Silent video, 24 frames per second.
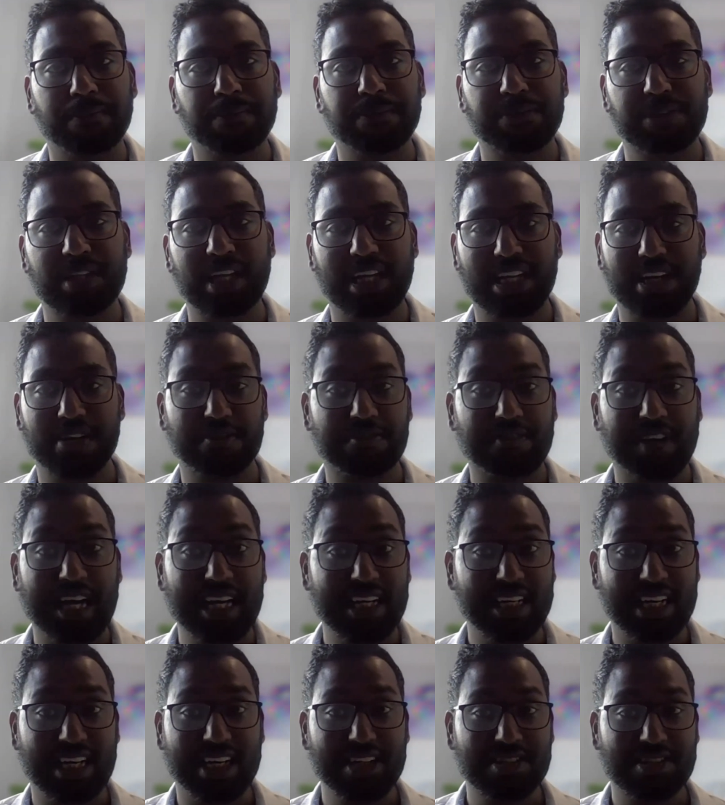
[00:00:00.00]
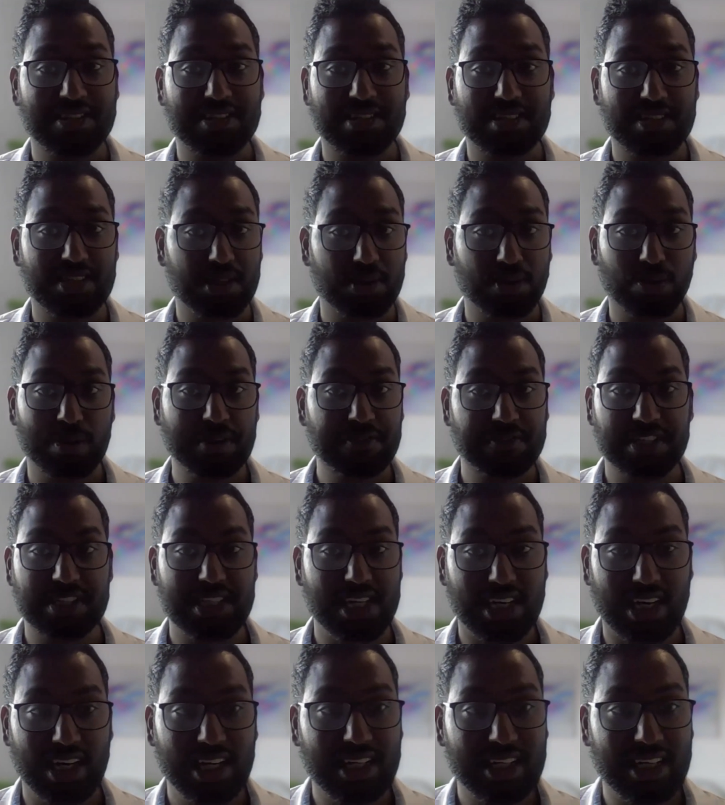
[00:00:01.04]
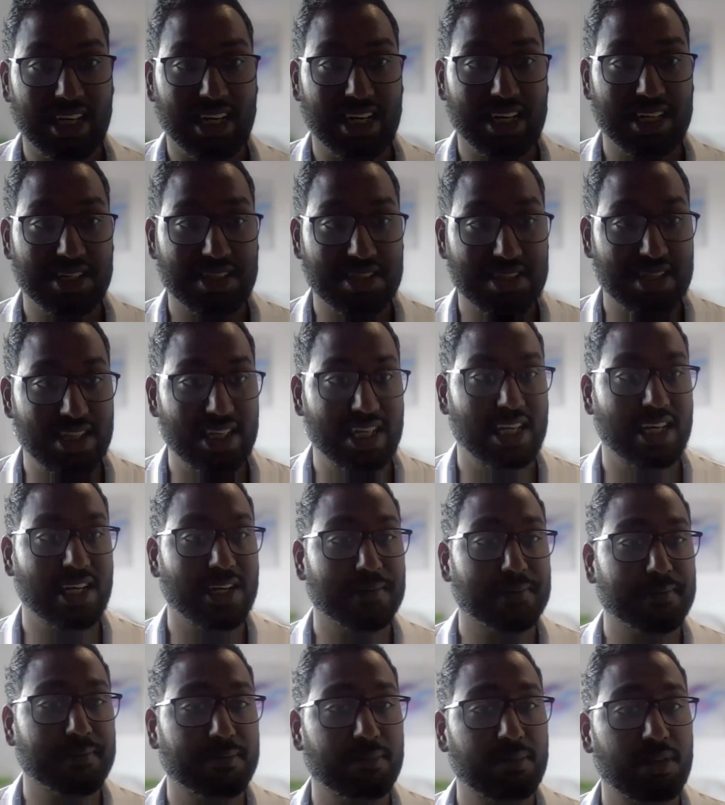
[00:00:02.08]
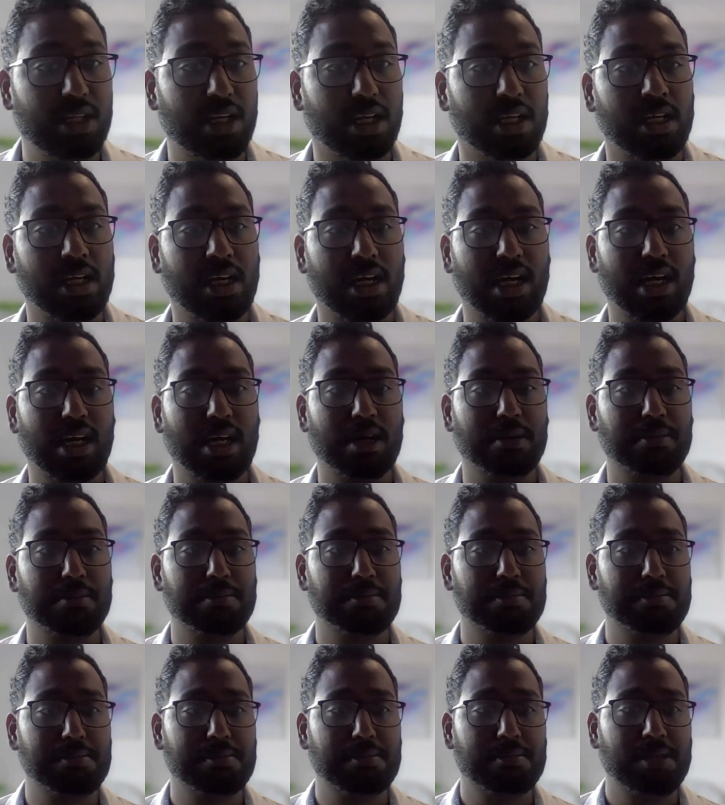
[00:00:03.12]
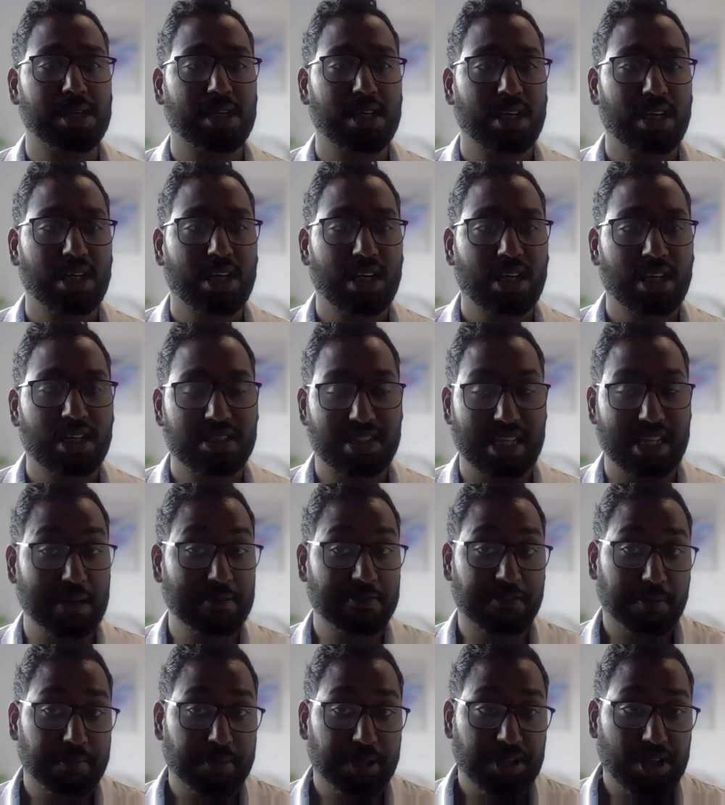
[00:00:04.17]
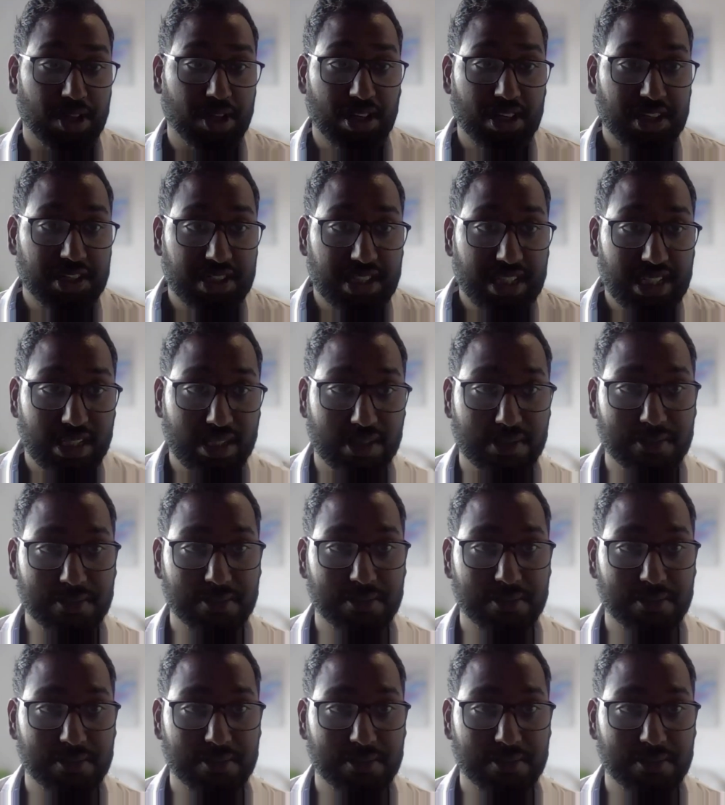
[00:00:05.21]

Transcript: They can find cancers that we physically can't see. Same for pathology.